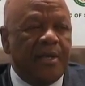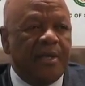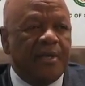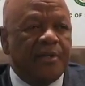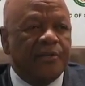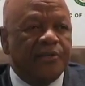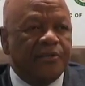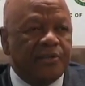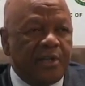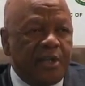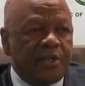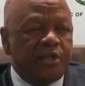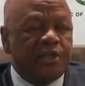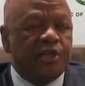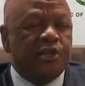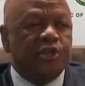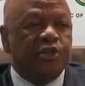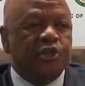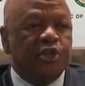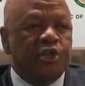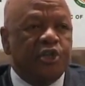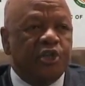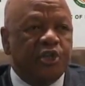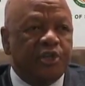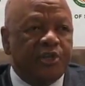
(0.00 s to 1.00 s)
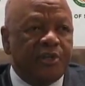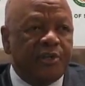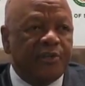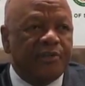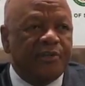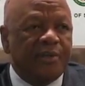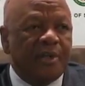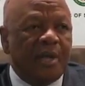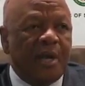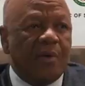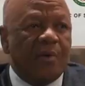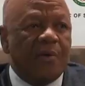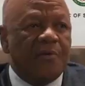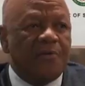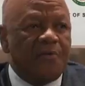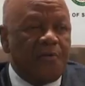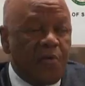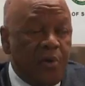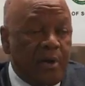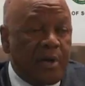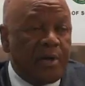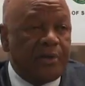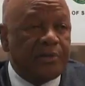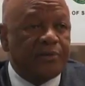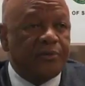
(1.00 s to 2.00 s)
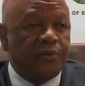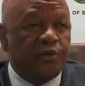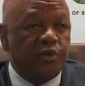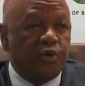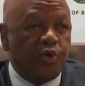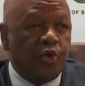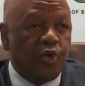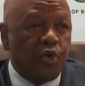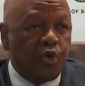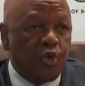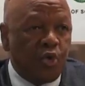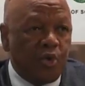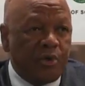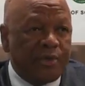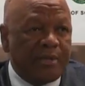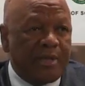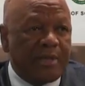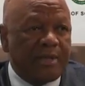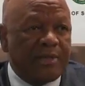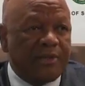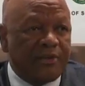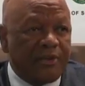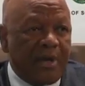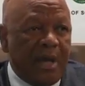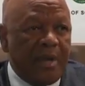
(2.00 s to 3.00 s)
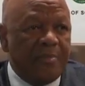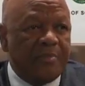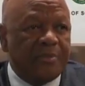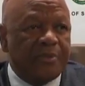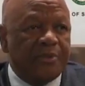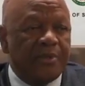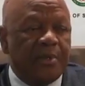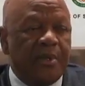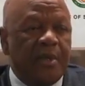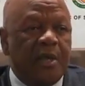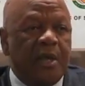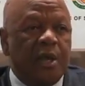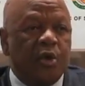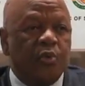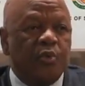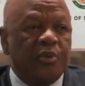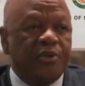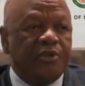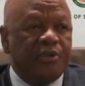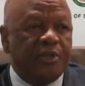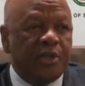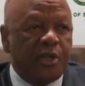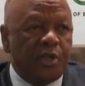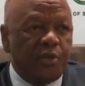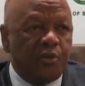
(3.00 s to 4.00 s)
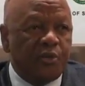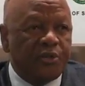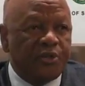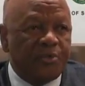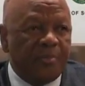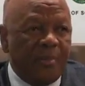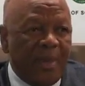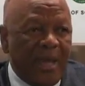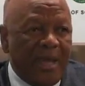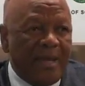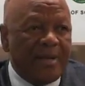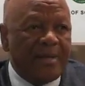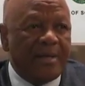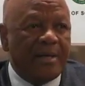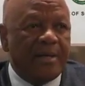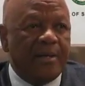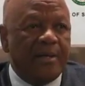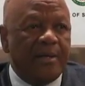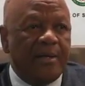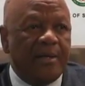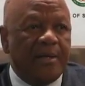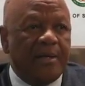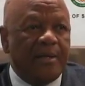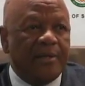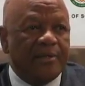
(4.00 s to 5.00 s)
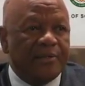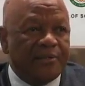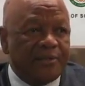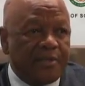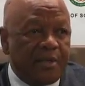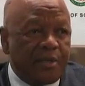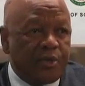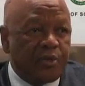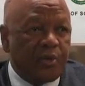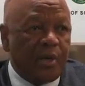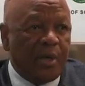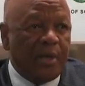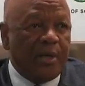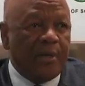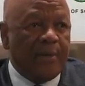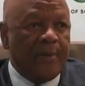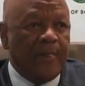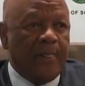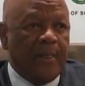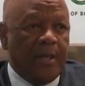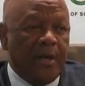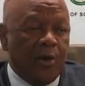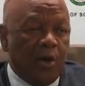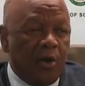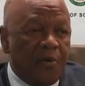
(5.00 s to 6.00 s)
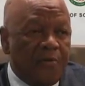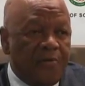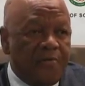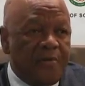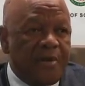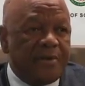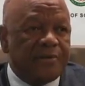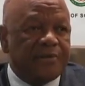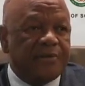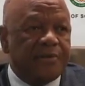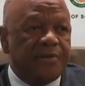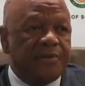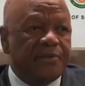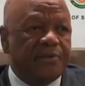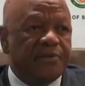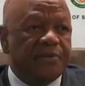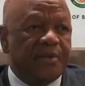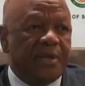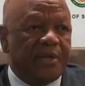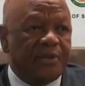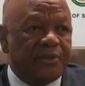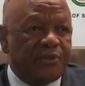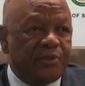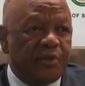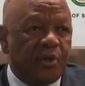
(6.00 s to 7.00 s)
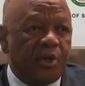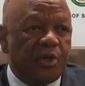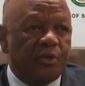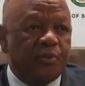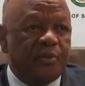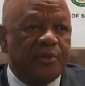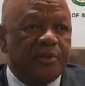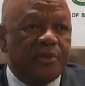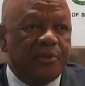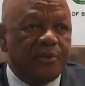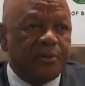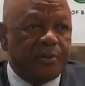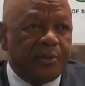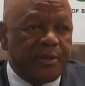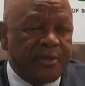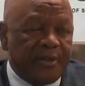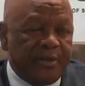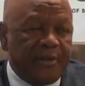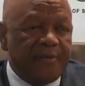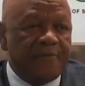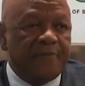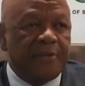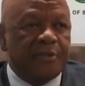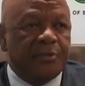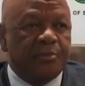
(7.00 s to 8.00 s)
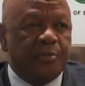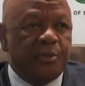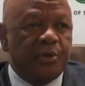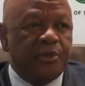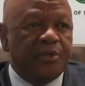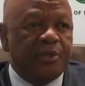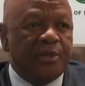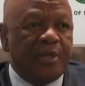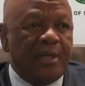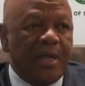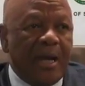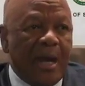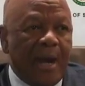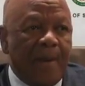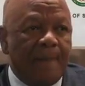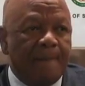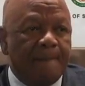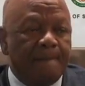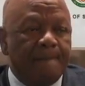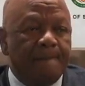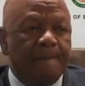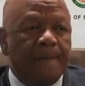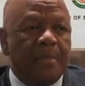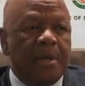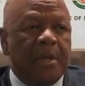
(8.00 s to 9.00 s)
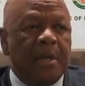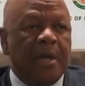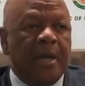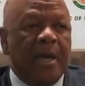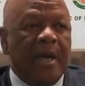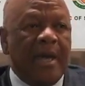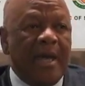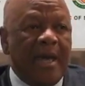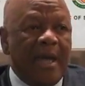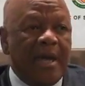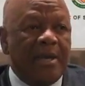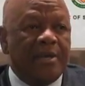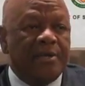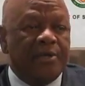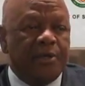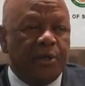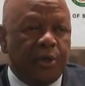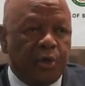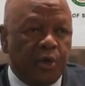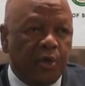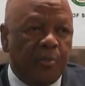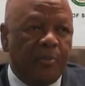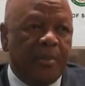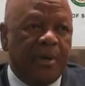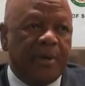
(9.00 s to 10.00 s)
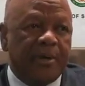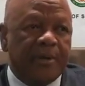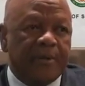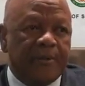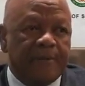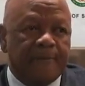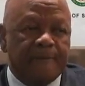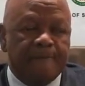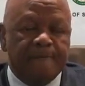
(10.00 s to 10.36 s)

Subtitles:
such as increasing our focus on conduct crimes, which includes murder, sexual offenses, assault with grievous bodily harm, and robbery.